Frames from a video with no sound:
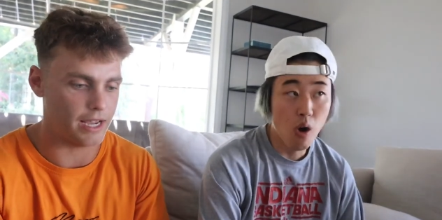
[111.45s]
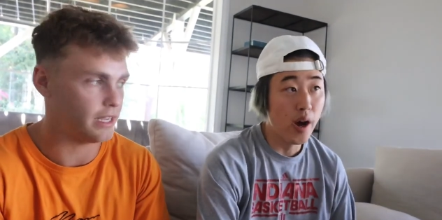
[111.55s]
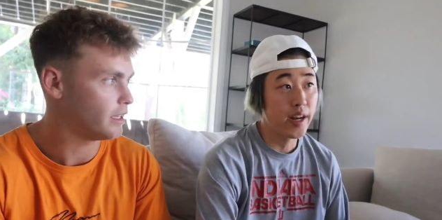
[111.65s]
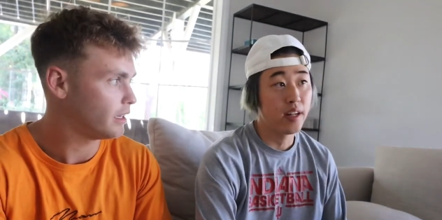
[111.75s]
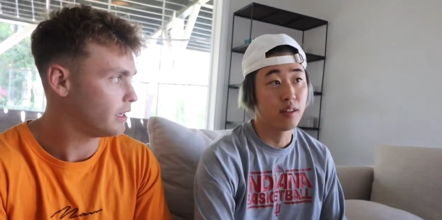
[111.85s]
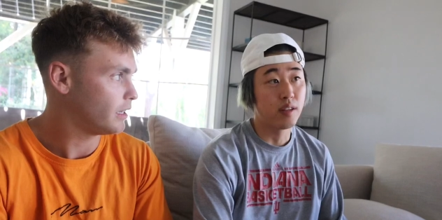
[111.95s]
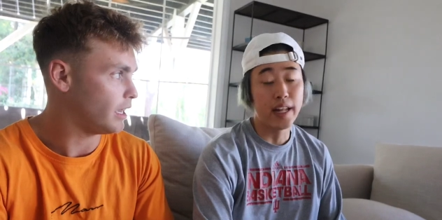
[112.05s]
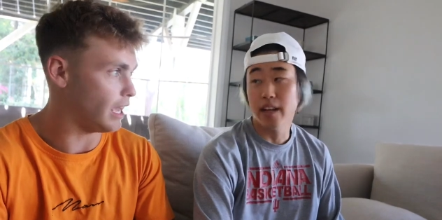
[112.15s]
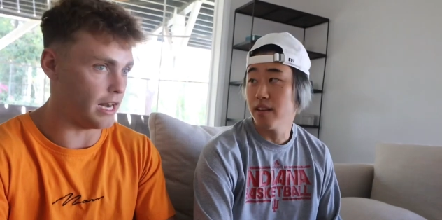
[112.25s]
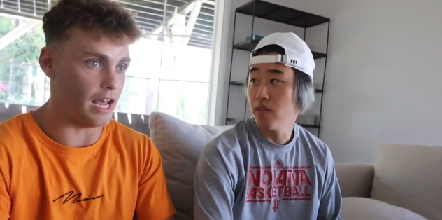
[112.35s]
Speaker 1: Oh, and then
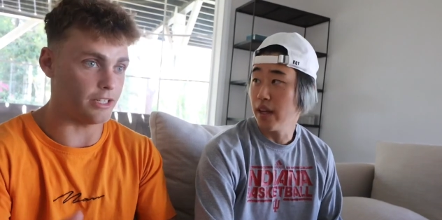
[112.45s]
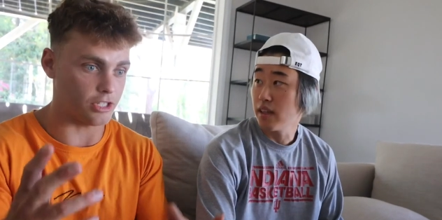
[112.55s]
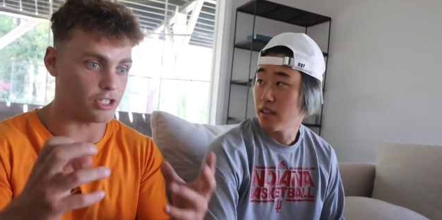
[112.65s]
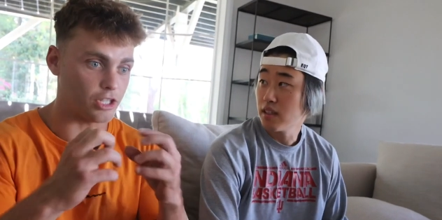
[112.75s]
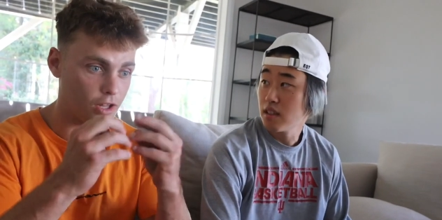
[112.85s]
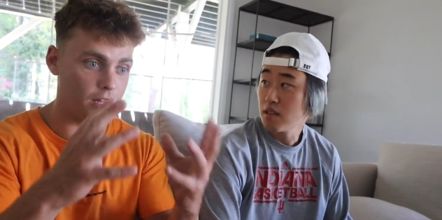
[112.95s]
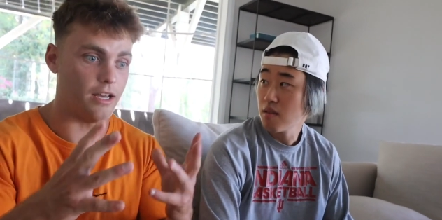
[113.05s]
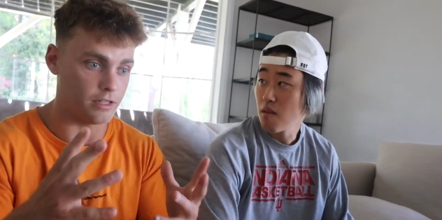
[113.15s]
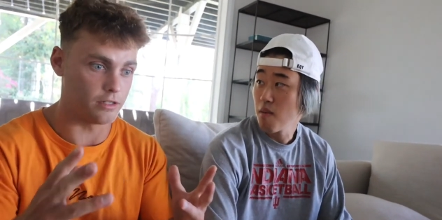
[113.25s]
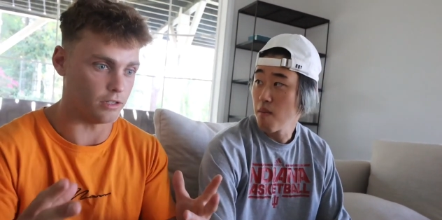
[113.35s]
and then and like, I just saw it
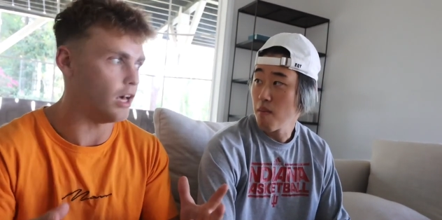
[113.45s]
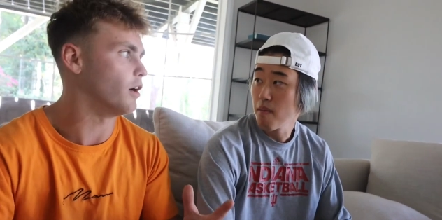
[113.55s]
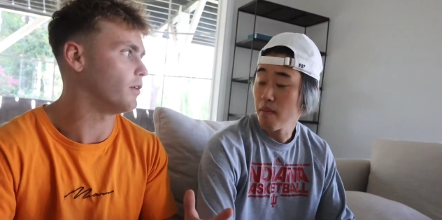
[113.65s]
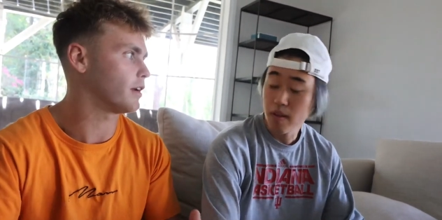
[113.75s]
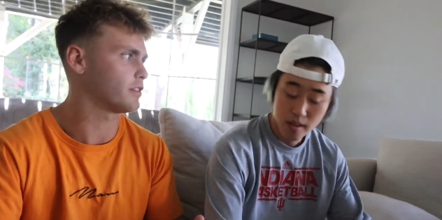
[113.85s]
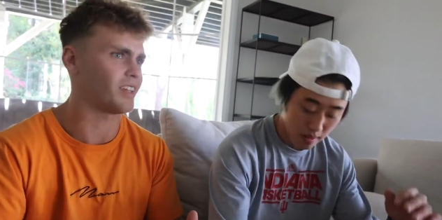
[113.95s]
glow, and I was